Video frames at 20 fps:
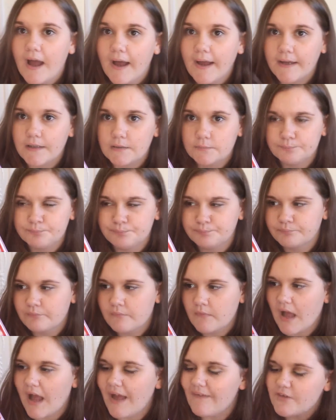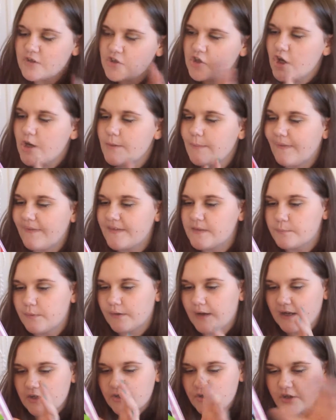I have a story about this book
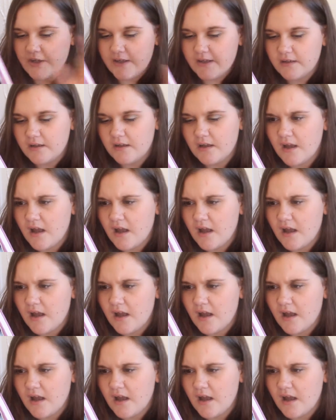actually.